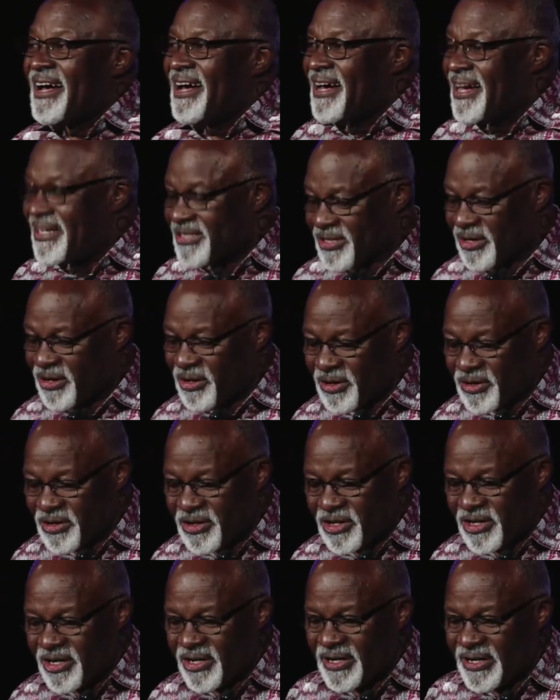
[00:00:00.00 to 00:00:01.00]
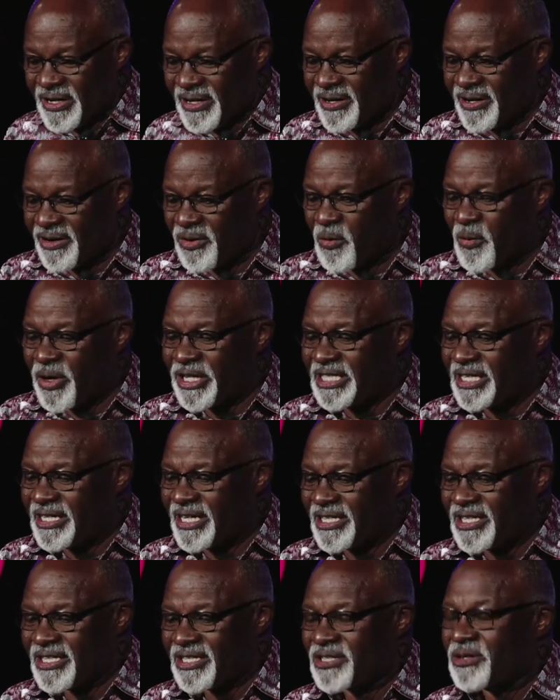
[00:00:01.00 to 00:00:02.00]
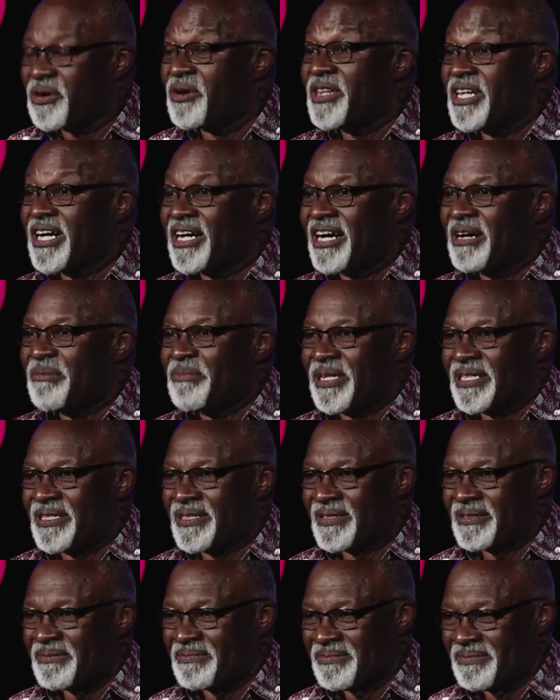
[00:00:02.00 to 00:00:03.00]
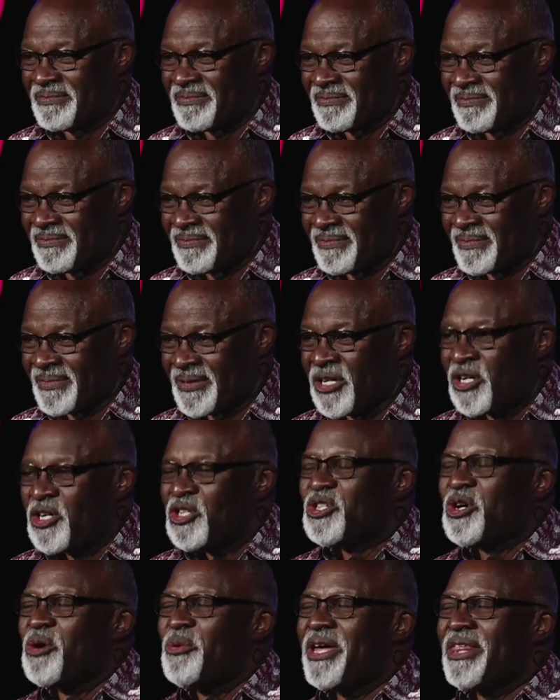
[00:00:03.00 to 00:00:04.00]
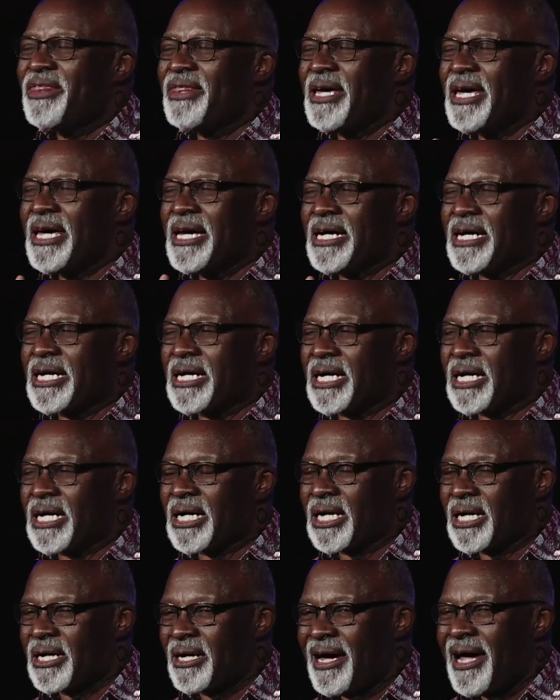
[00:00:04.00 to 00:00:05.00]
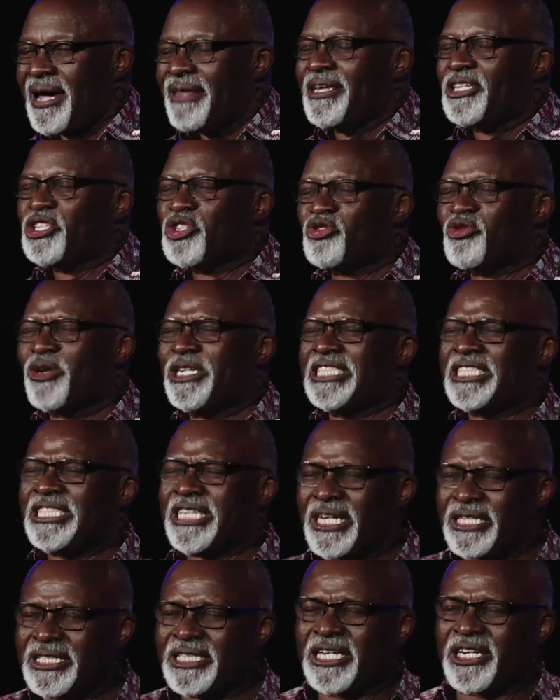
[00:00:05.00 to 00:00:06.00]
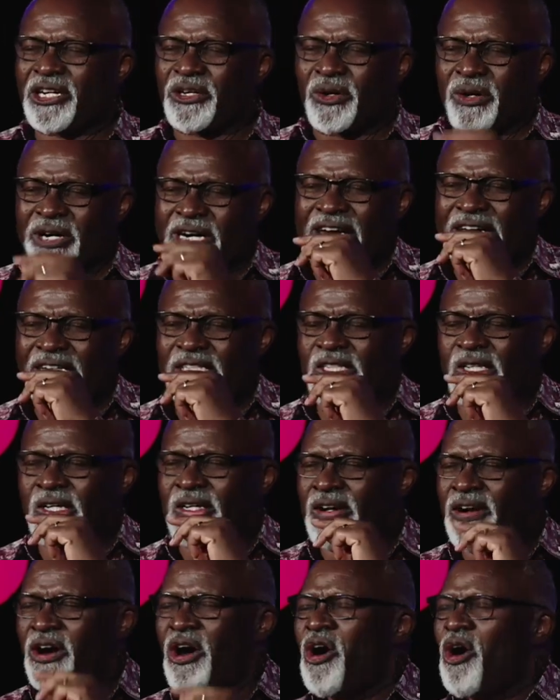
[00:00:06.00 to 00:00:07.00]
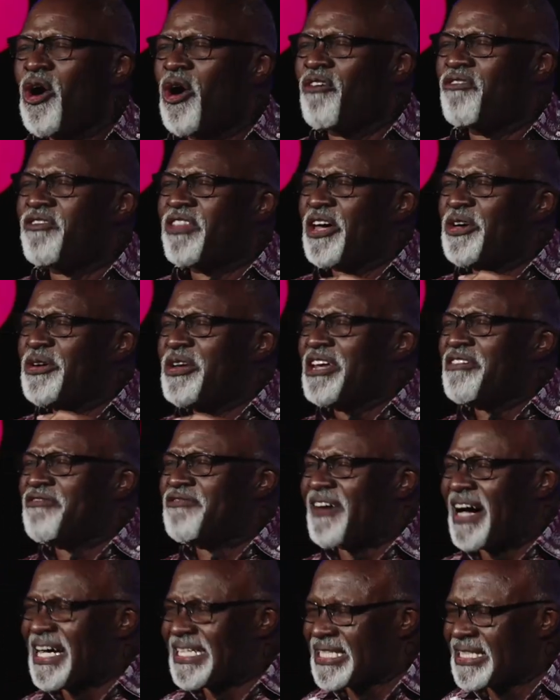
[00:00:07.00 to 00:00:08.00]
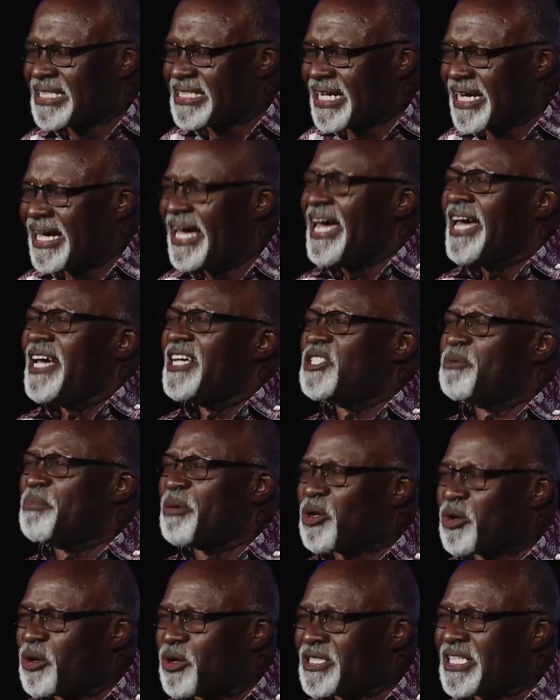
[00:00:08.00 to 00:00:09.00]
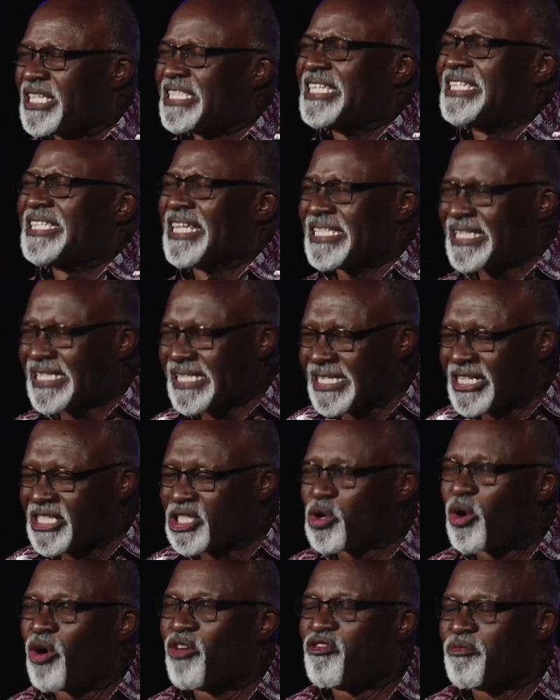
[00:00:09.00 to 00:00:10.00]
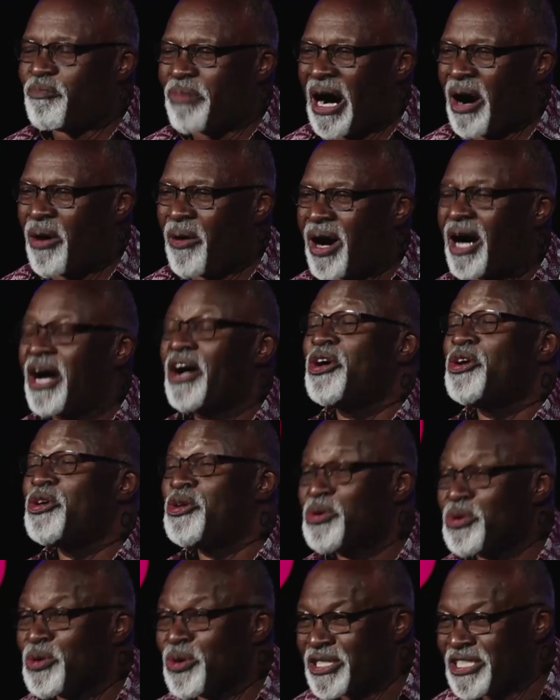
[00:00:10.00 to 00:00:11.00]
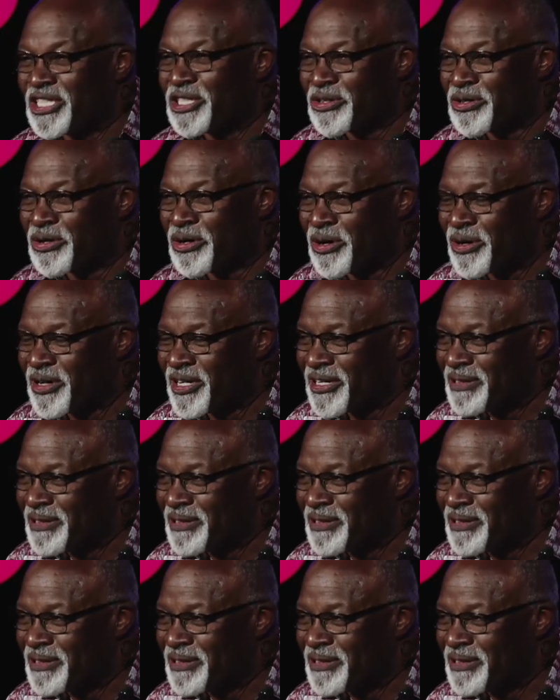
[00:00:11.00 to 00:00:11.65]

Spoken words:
So, witness on the campus. So we think the strategic location of the university is because it is a seat of power. You got it wrong.